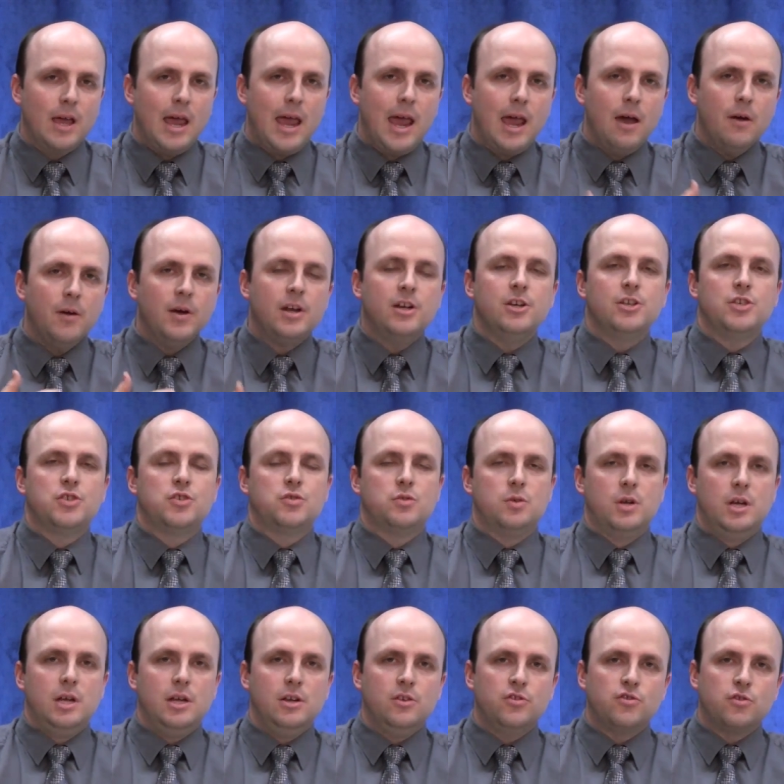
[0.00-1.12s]
our
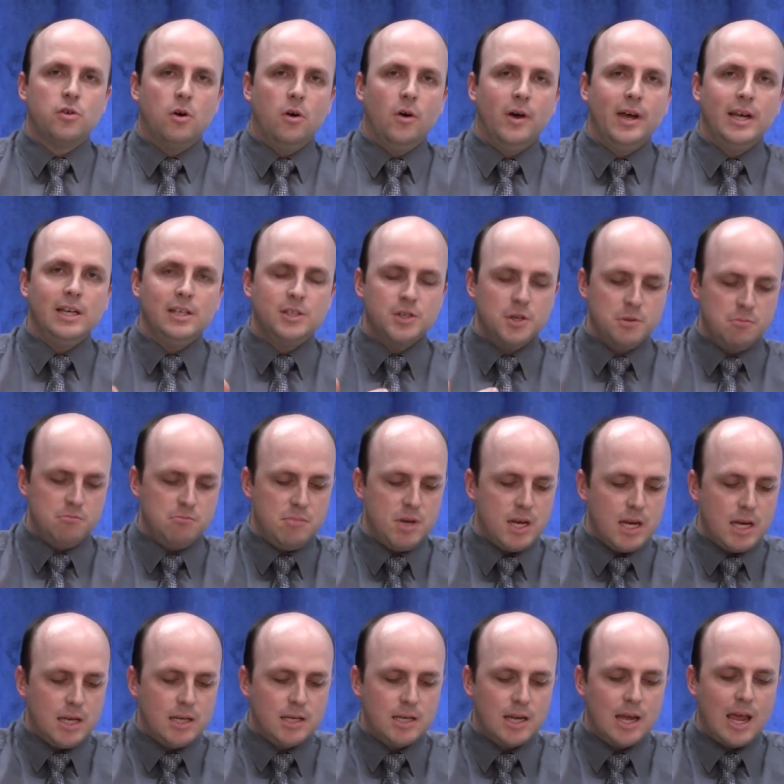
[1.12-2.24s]
industry trying to
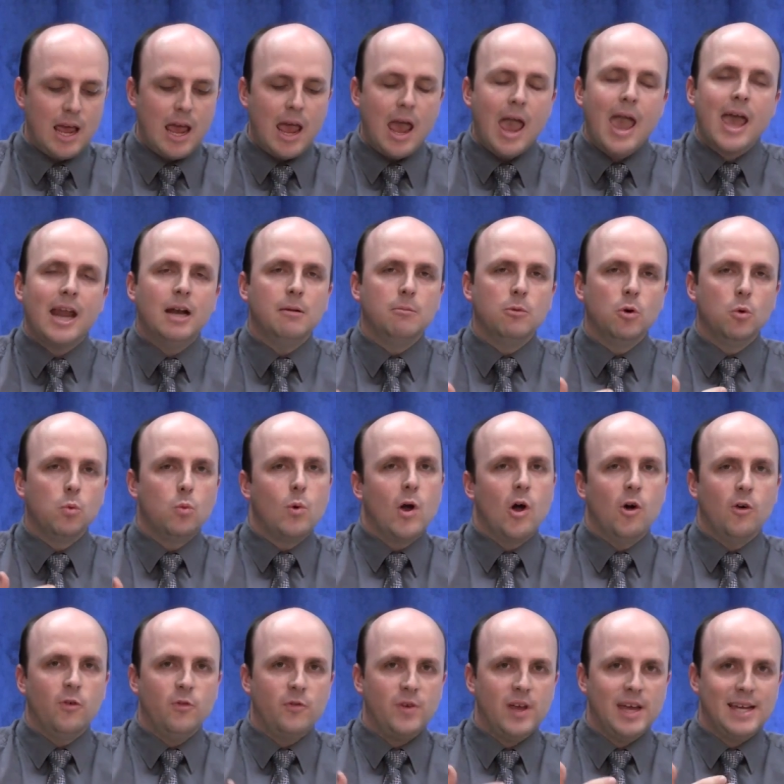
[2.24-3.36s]
meet animal
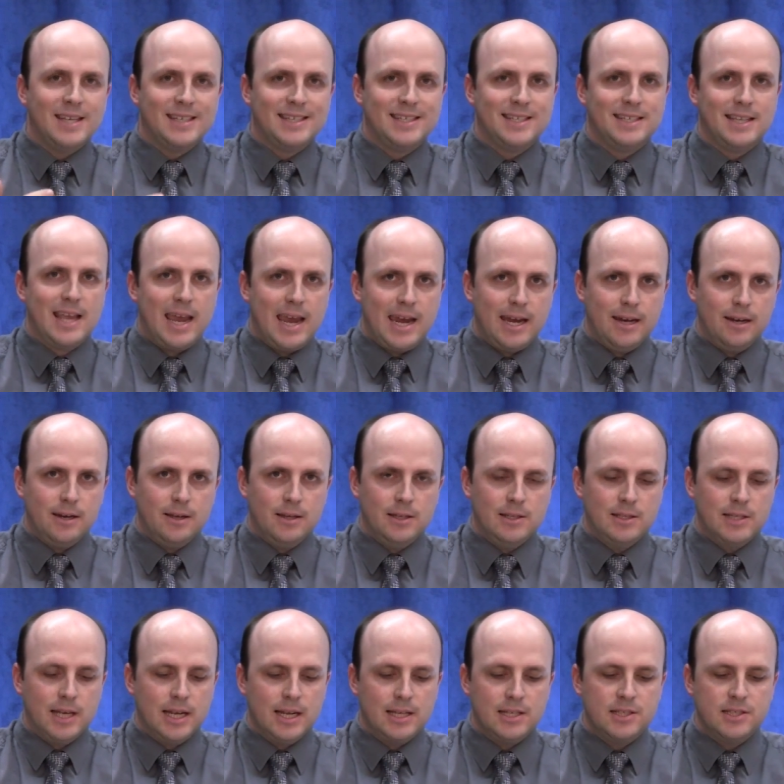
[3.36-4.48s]
welfare
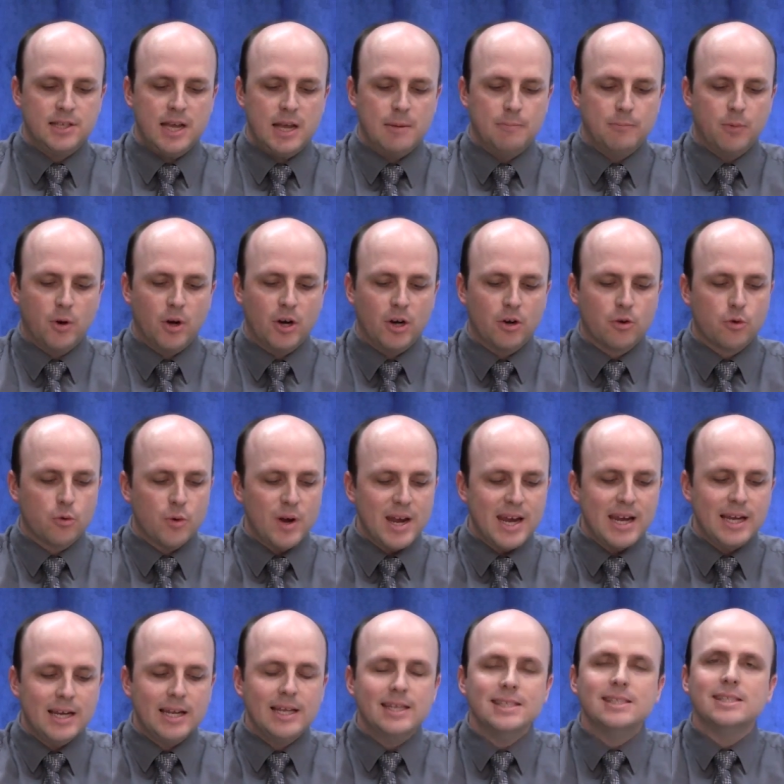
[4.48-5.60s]
standards that are set by
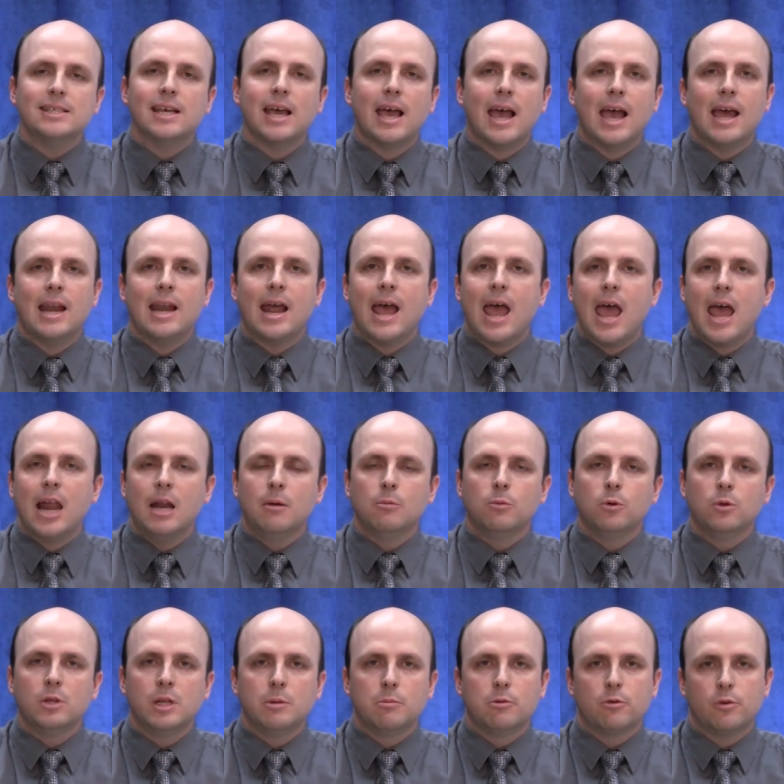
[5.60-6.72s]
greenies and
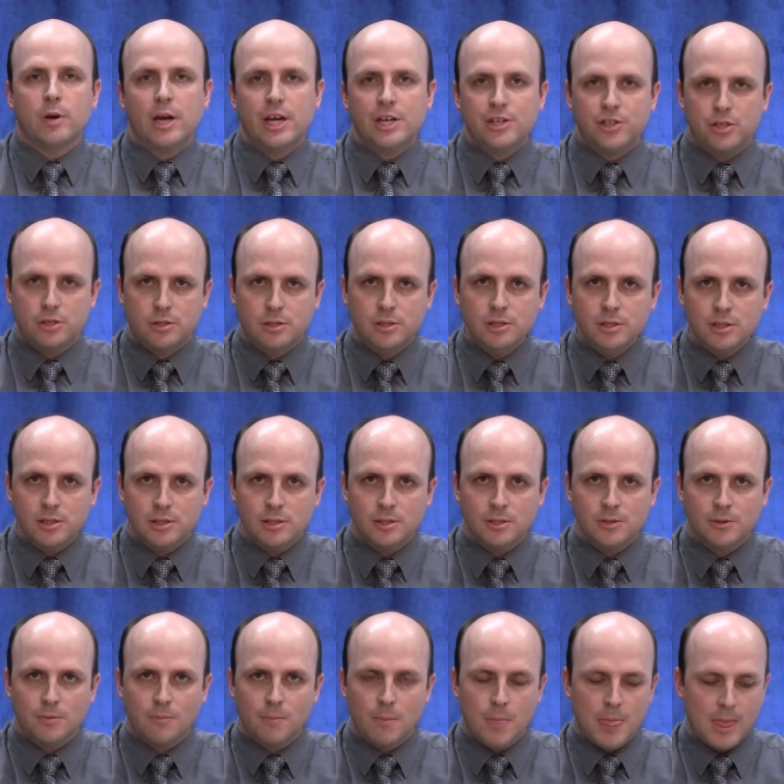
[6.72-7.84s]
animal liberationists
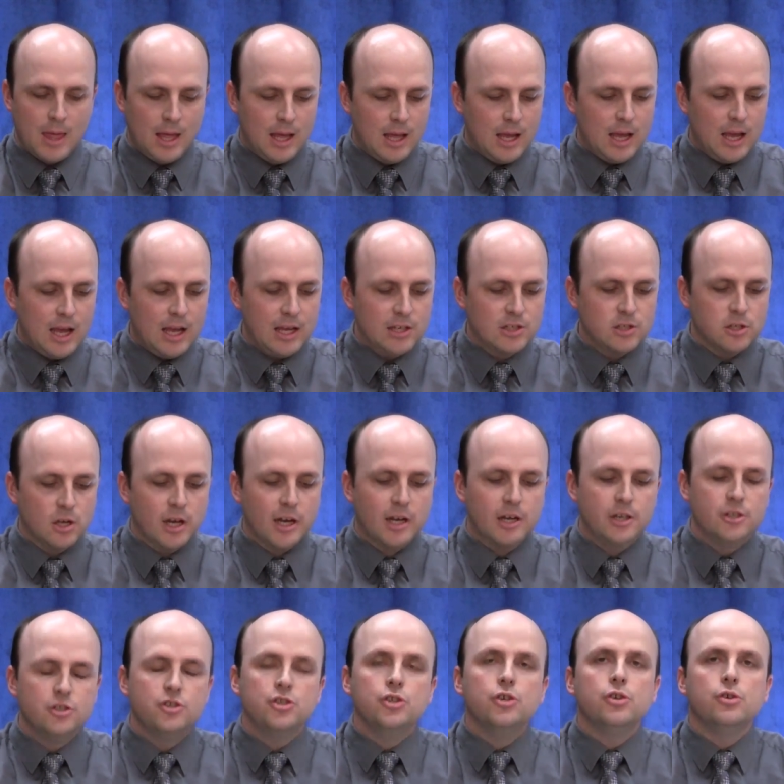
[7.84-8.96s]
is like
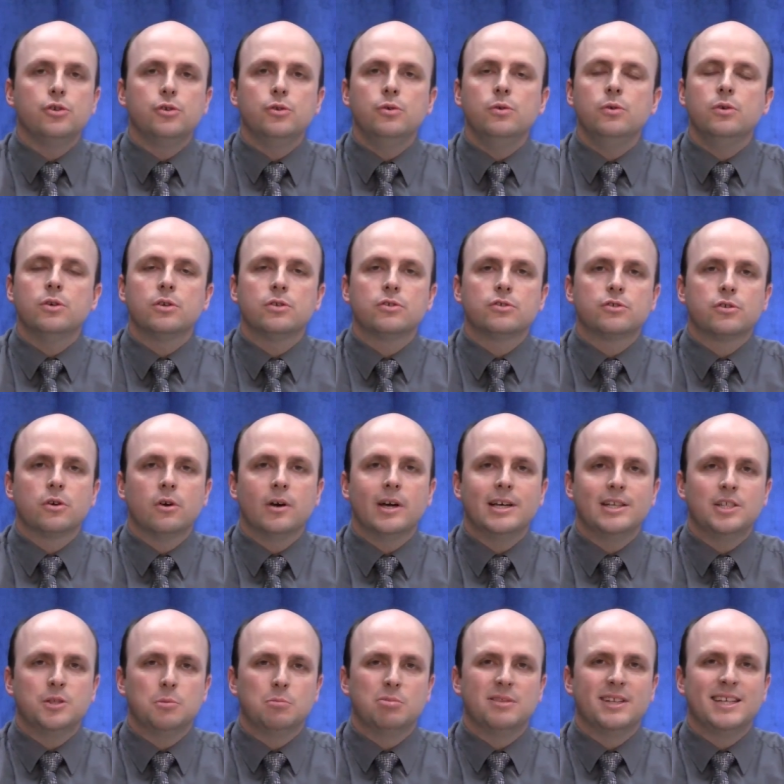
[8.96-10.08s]
a Jew trying
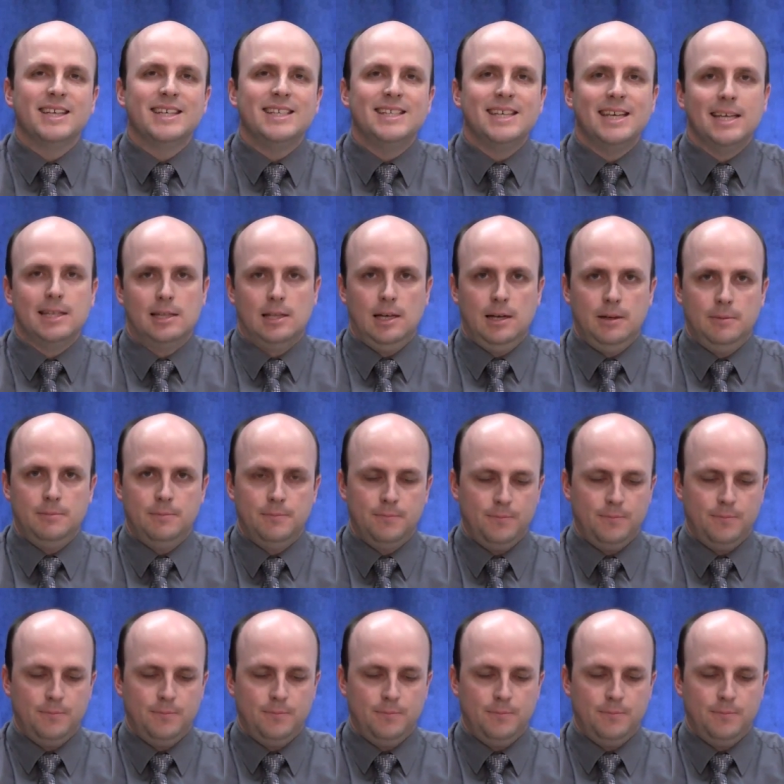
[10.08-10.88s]
to please Hitler.